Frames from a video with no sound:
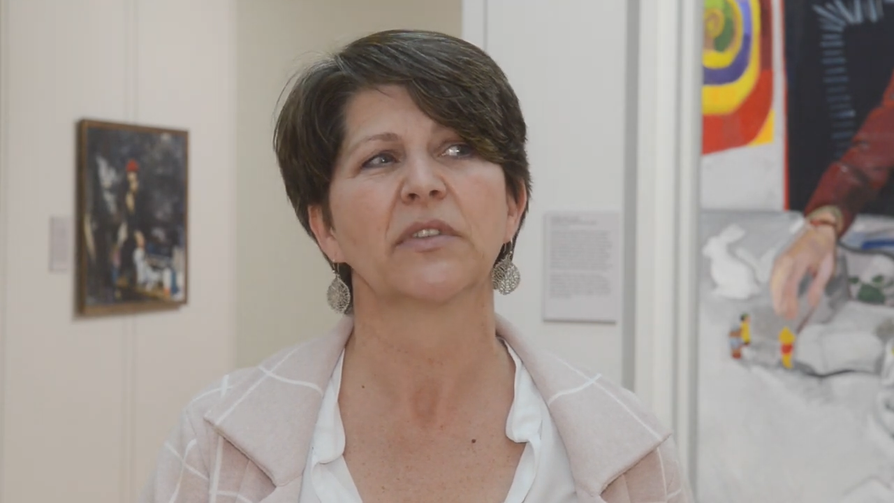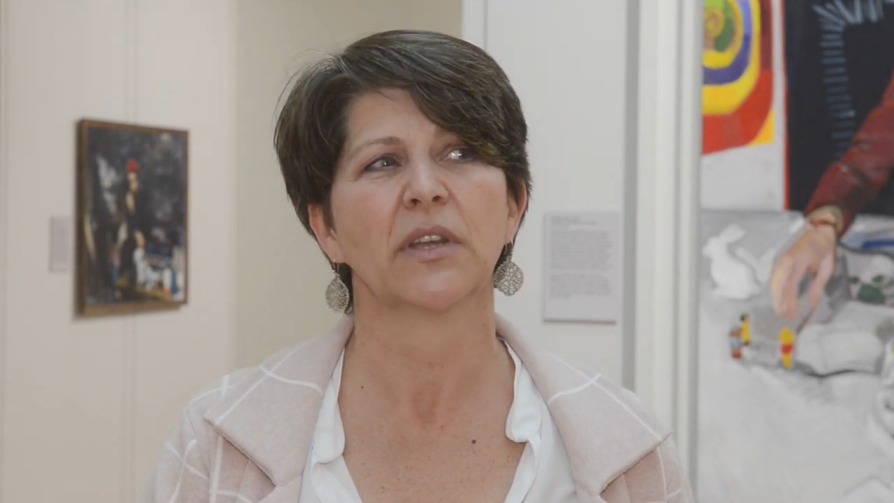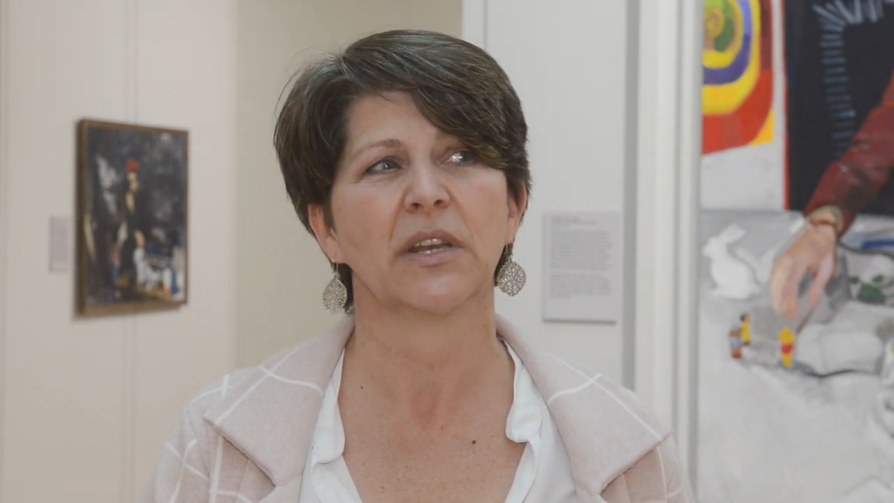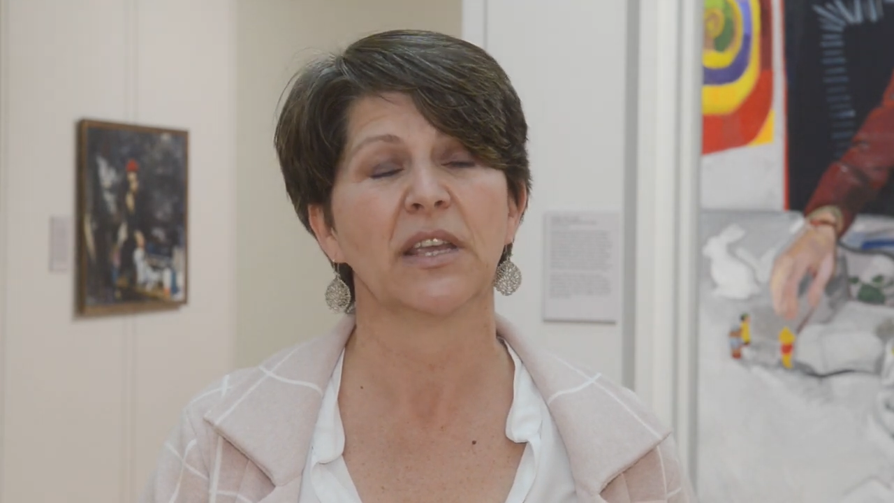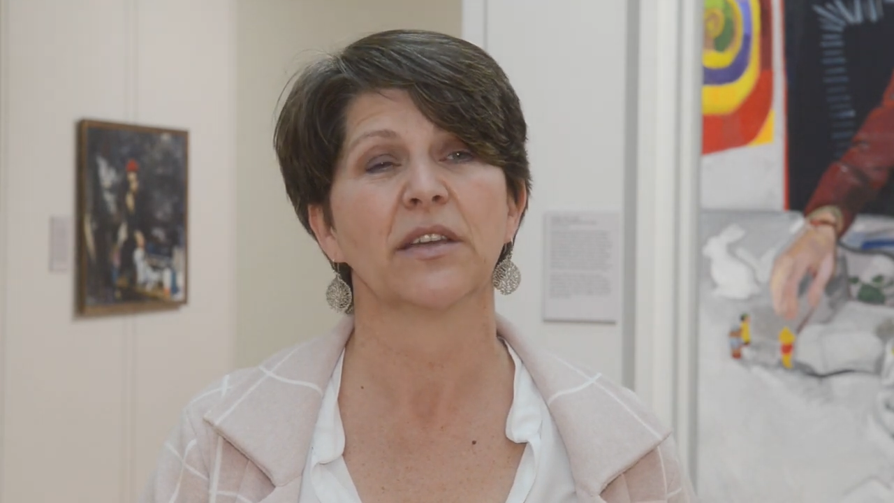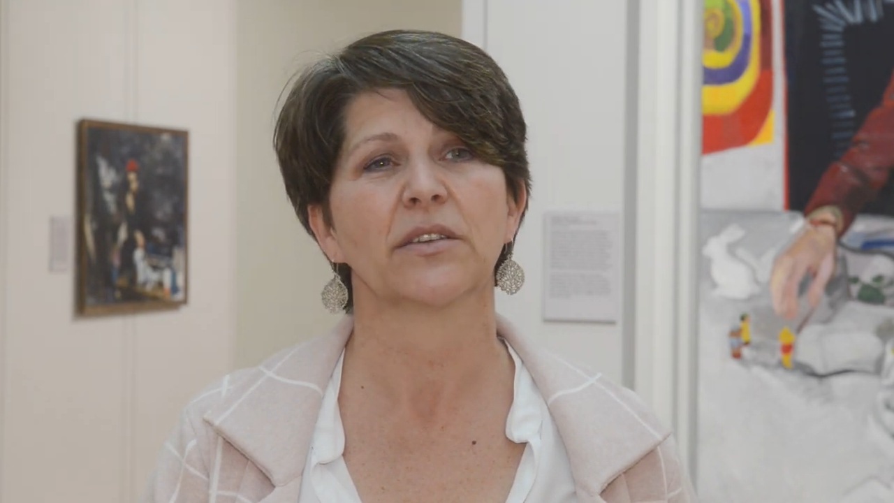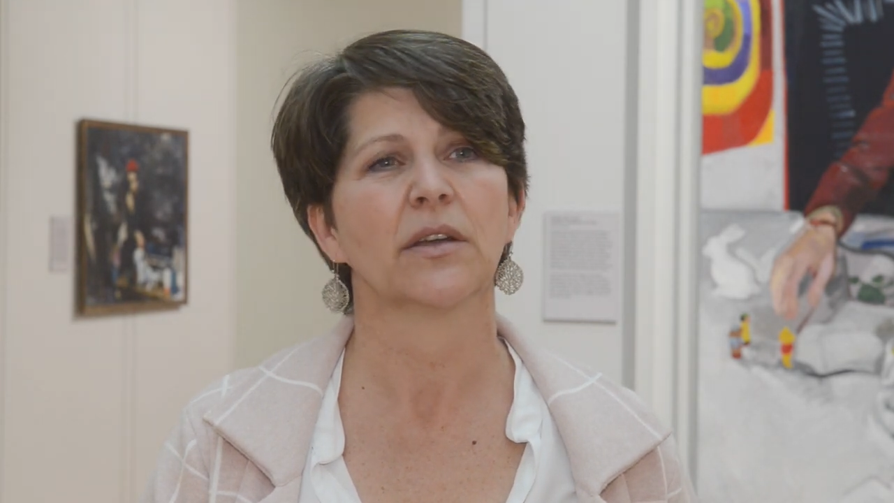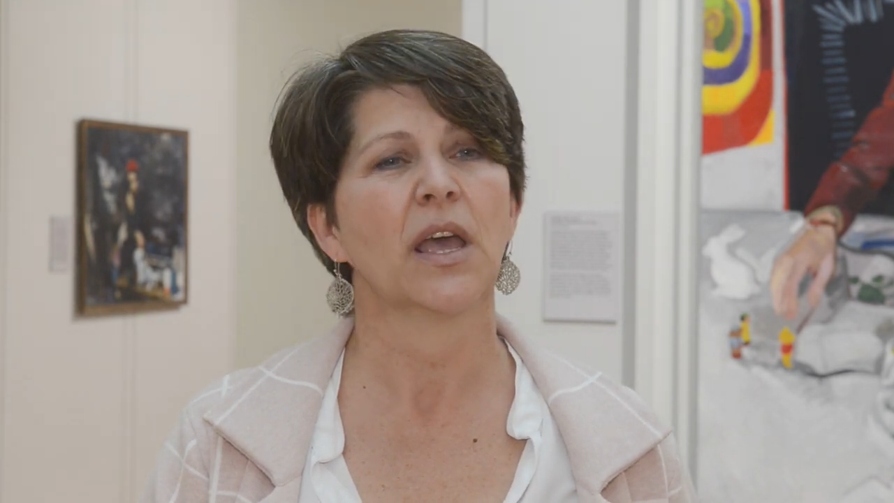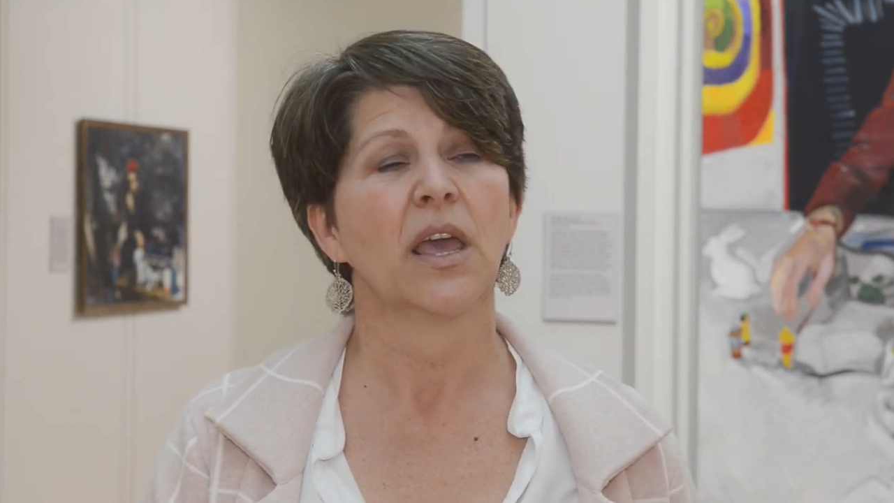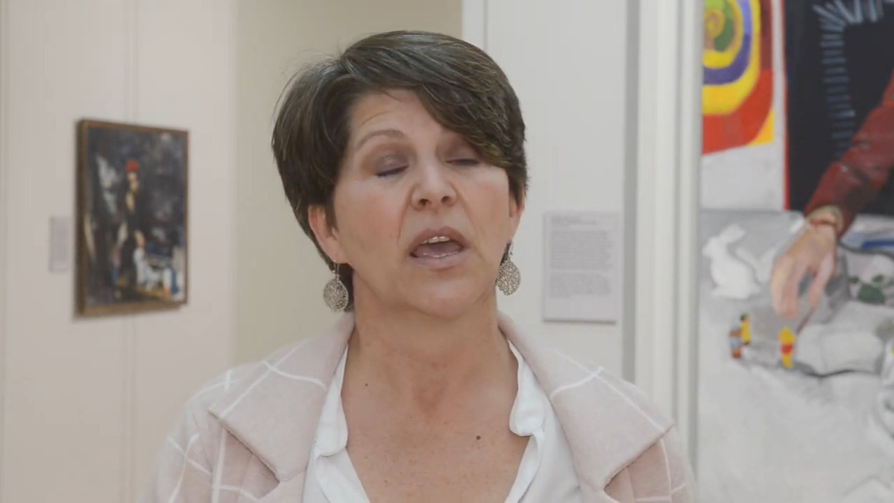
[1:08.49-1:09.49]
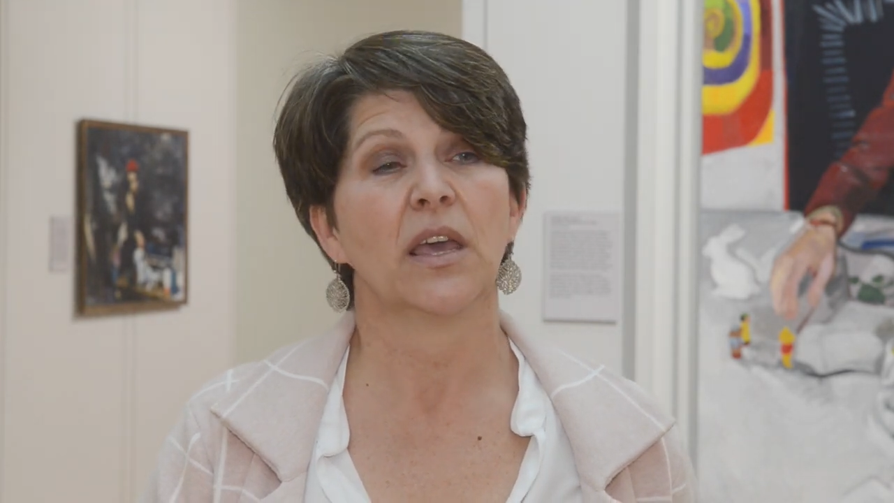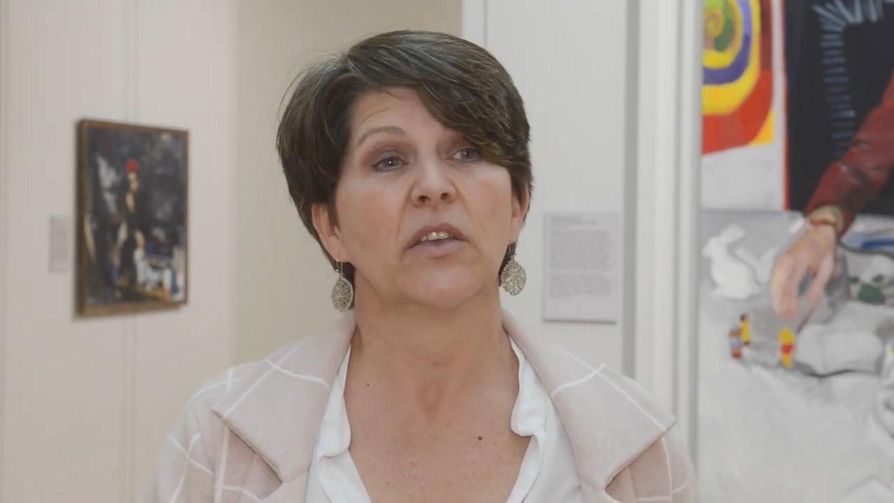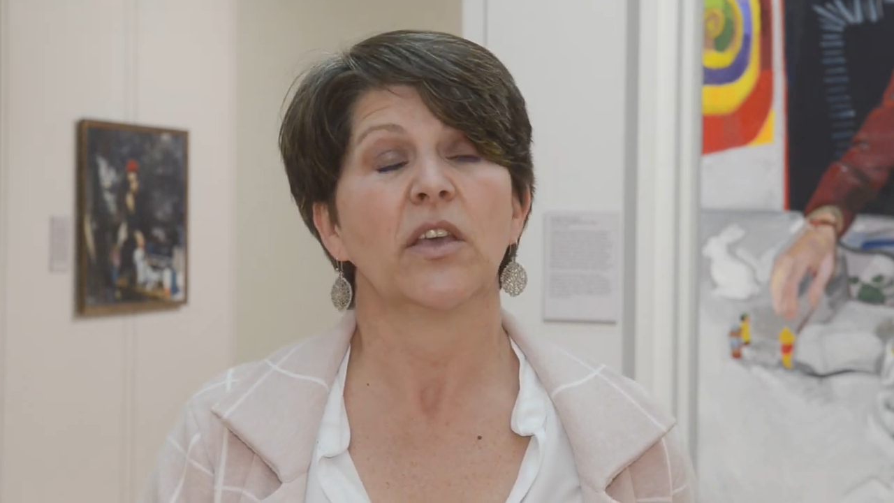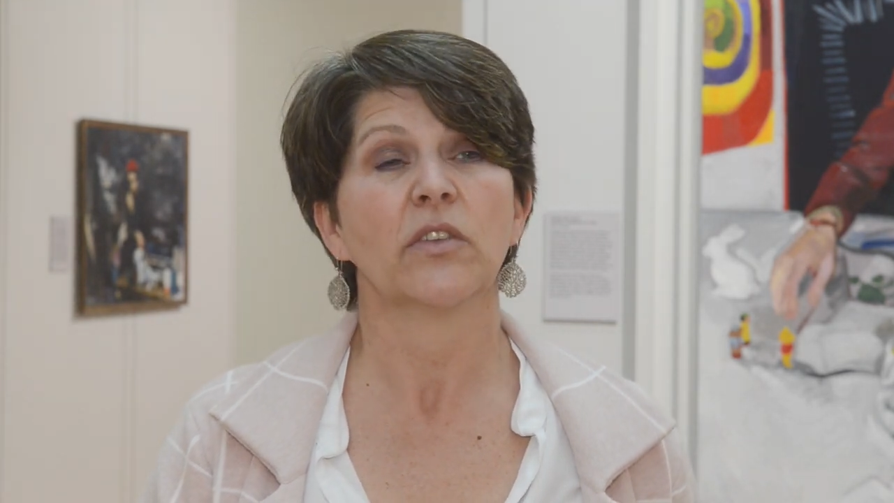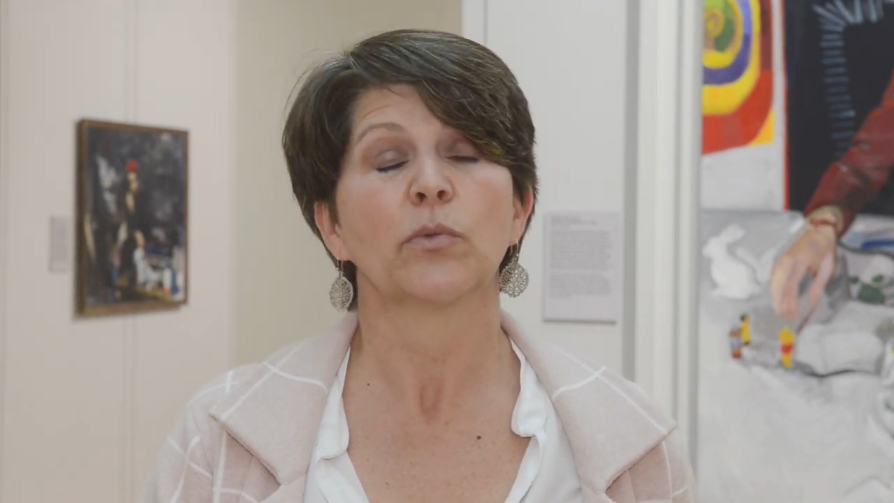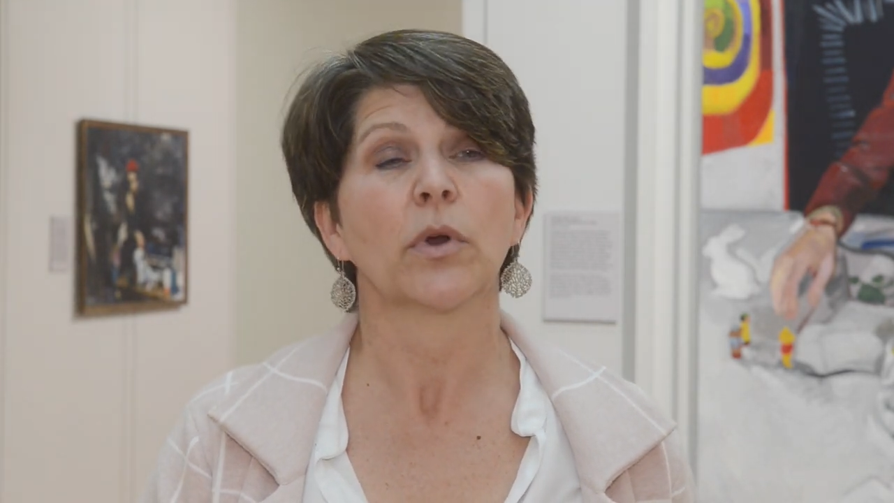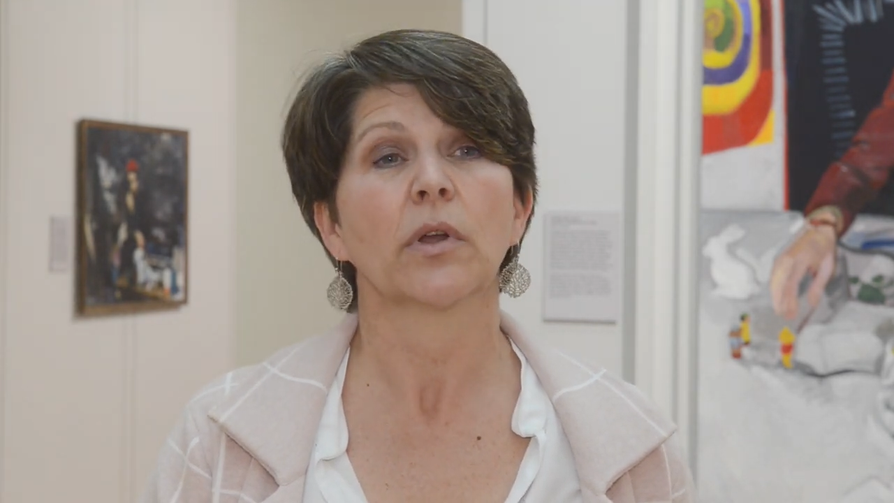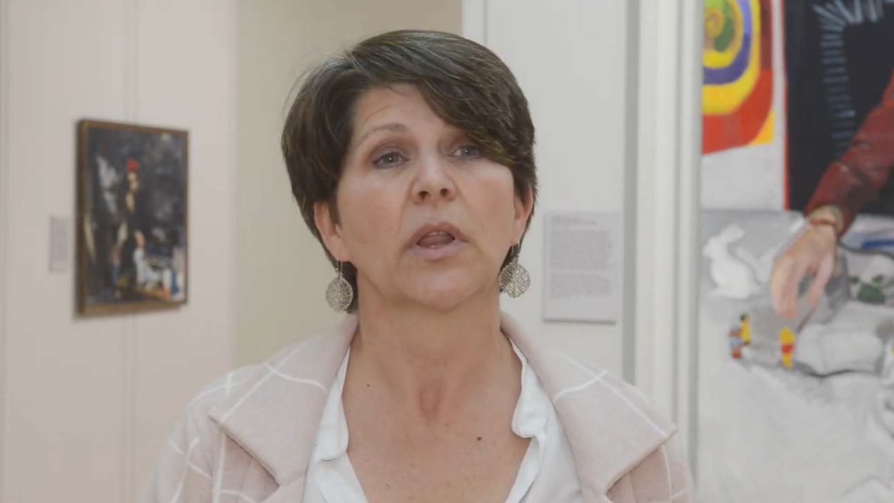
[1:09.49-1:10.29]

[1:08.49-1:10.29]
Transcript: in here is world